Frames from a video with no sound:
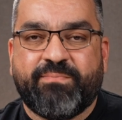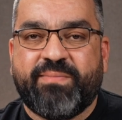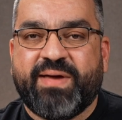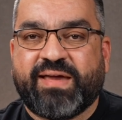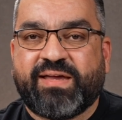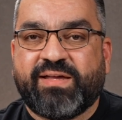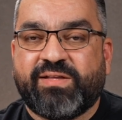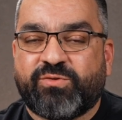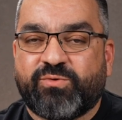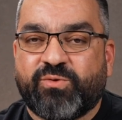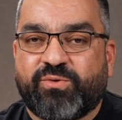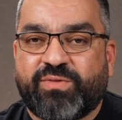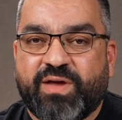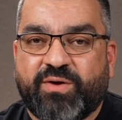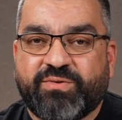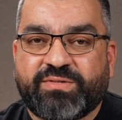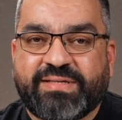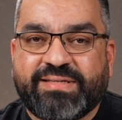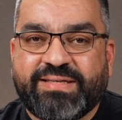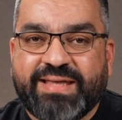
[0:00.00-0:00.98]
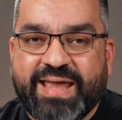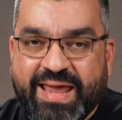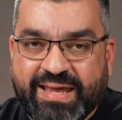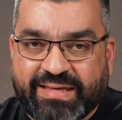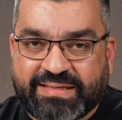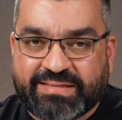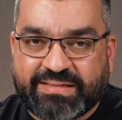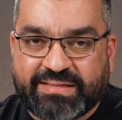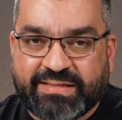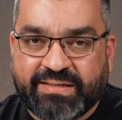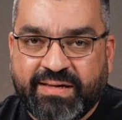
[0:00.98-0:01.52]
back in two thousand
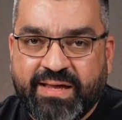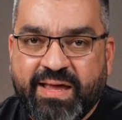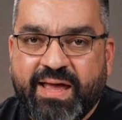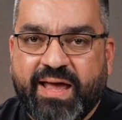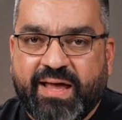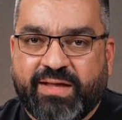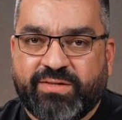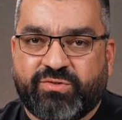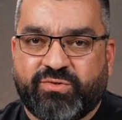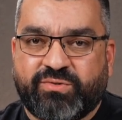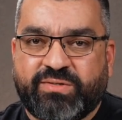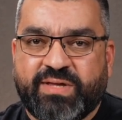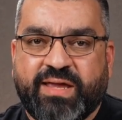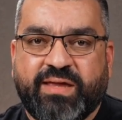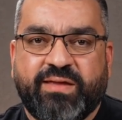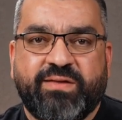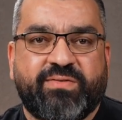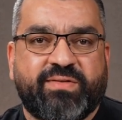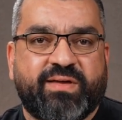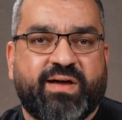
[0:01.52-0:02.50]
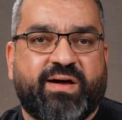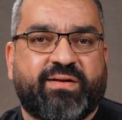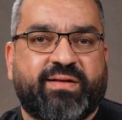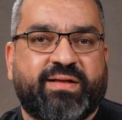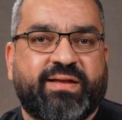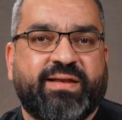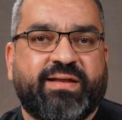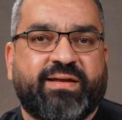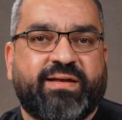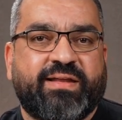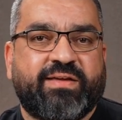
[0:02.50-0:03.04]
eight, and today they are
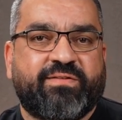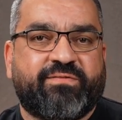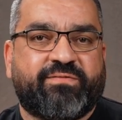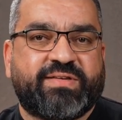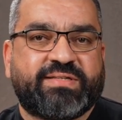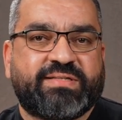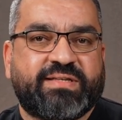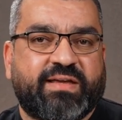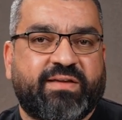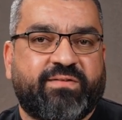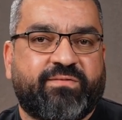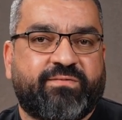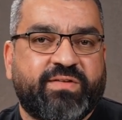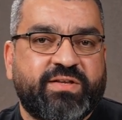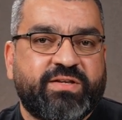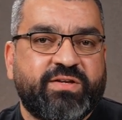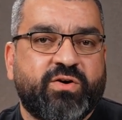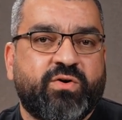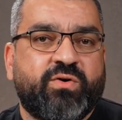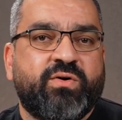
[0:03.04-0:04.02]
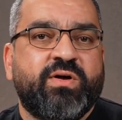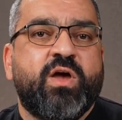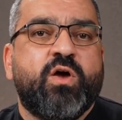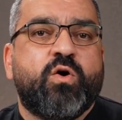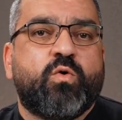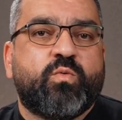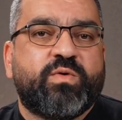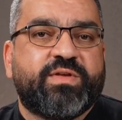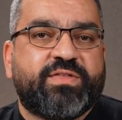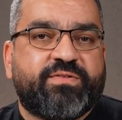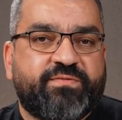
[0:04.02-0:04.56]
clearly investing in video
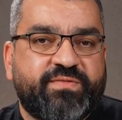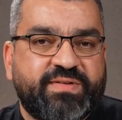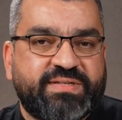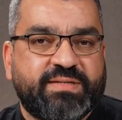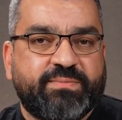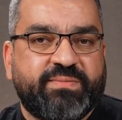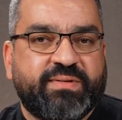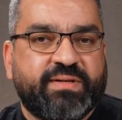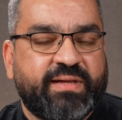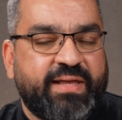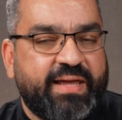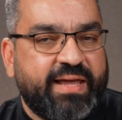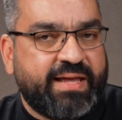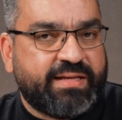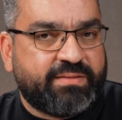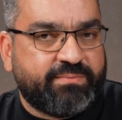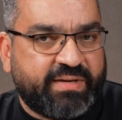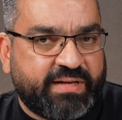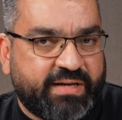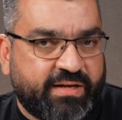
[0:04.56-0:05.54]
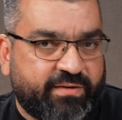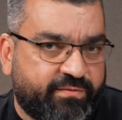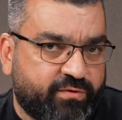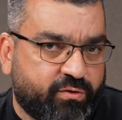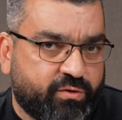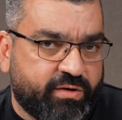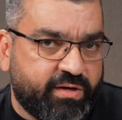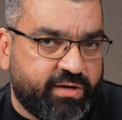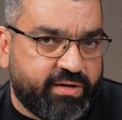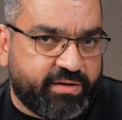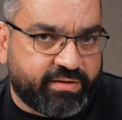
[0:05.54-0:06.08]
with visible and
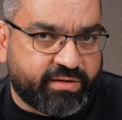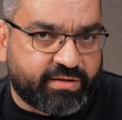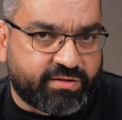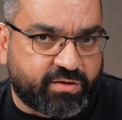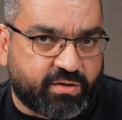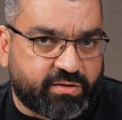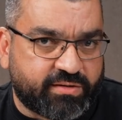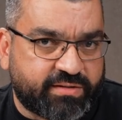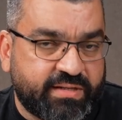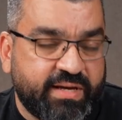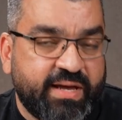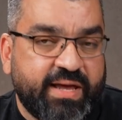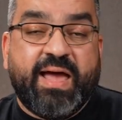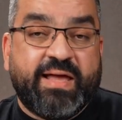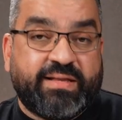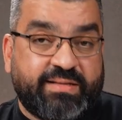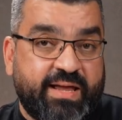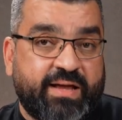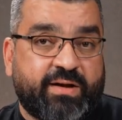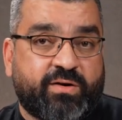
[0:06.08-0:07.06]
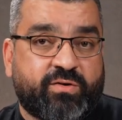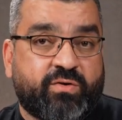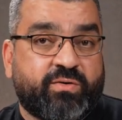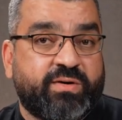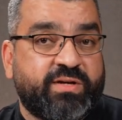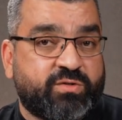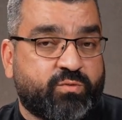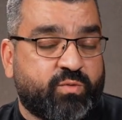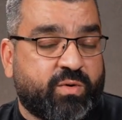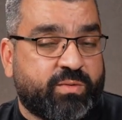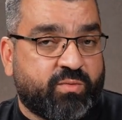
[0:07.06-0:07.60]
meaningful results, and N-RAW
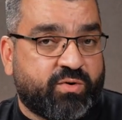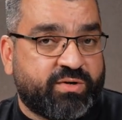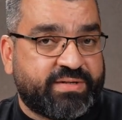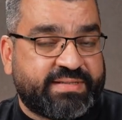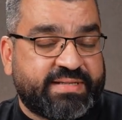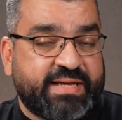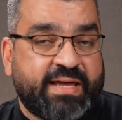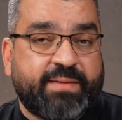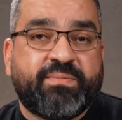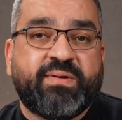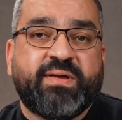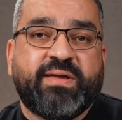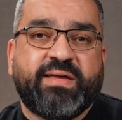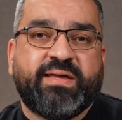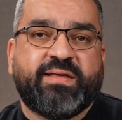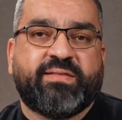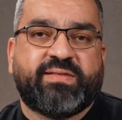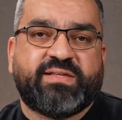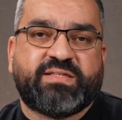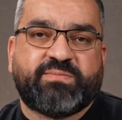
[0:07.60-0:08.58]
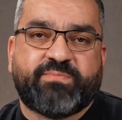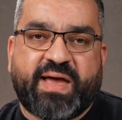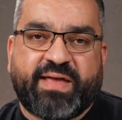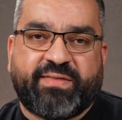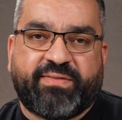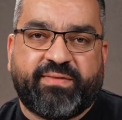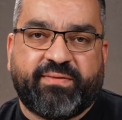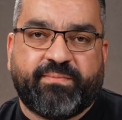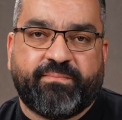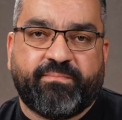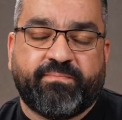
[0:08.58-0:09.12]
is one more step in this
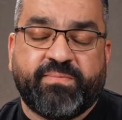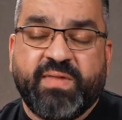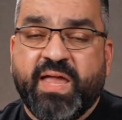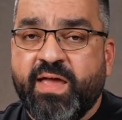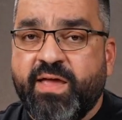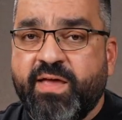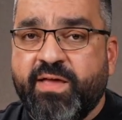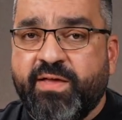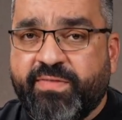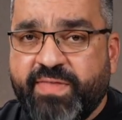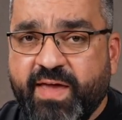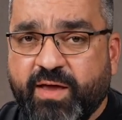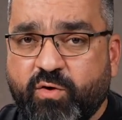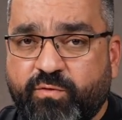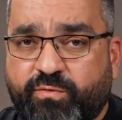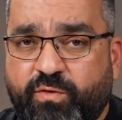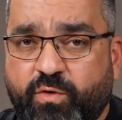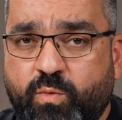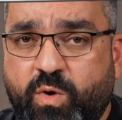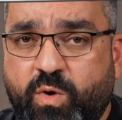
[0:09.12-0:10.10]
path. Thank you for